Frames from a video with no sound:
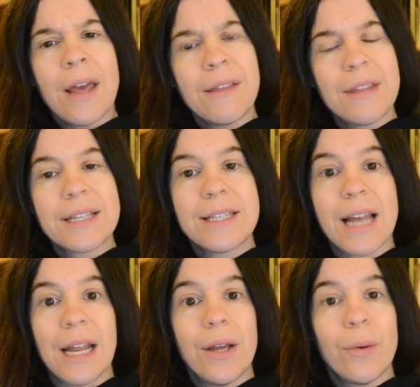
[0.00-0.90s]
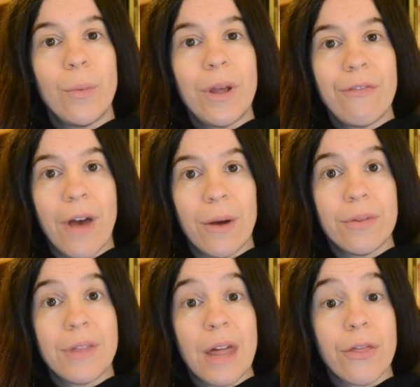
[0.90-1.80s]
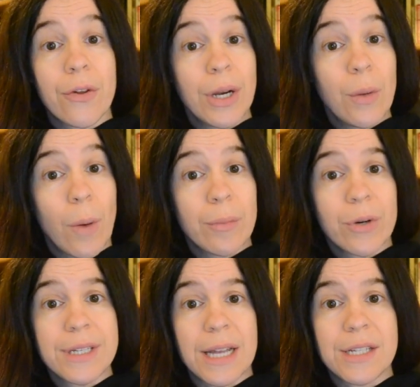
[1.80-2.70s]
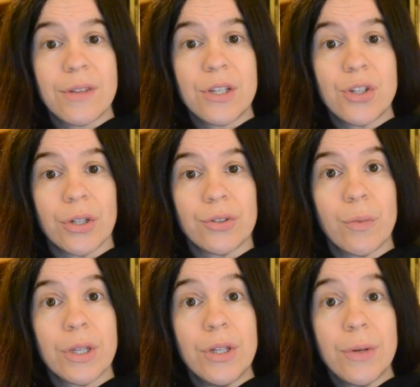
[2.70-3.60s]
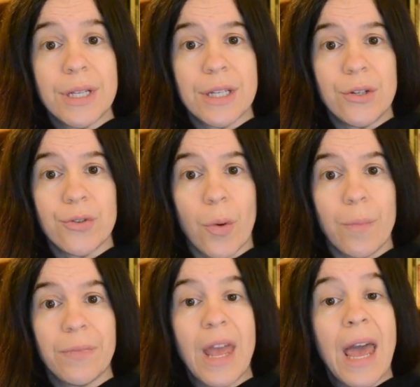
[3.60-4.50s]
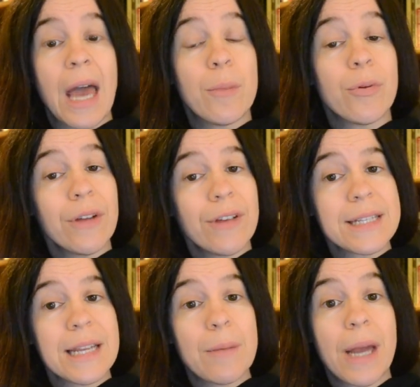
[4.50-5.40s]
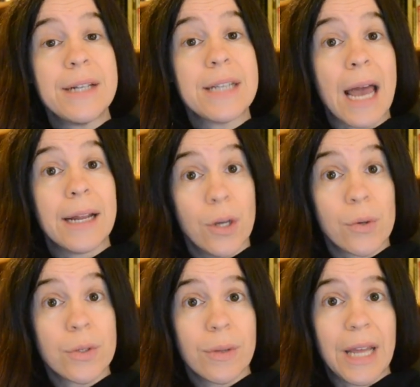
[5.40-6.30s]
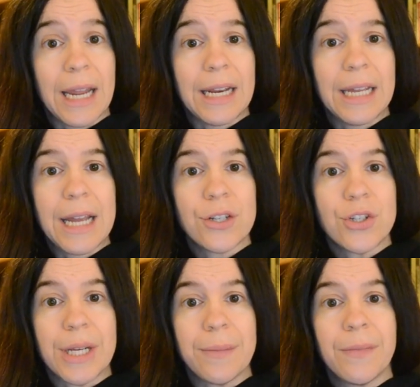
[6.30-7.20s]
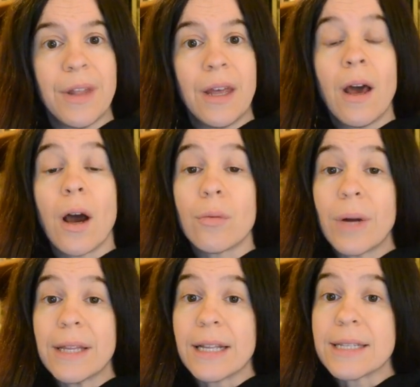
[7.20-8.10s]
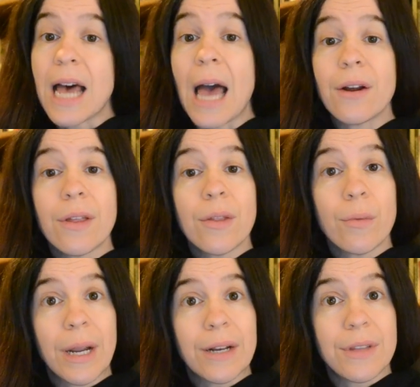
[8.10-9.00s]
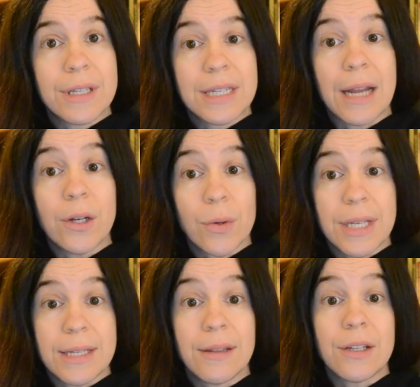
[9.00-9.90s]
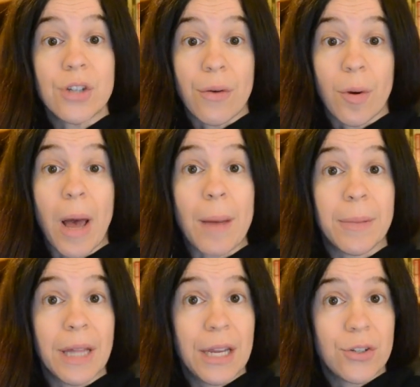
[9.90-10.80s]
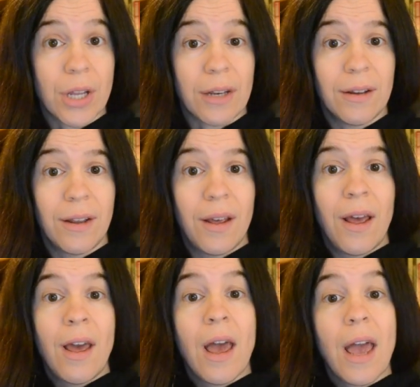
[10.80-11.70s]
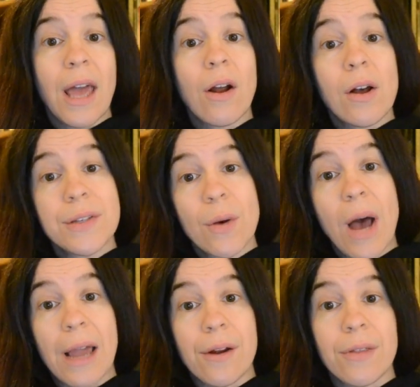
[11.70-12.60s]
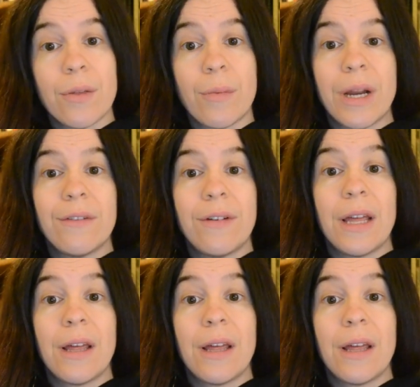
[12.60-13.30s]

In this study, we found that 31% of the children with Noonan syndrome had previously been diagnosed with ADHD, a rate that's higher than the rate of this diagnosis in the general population, and also higher than the rate of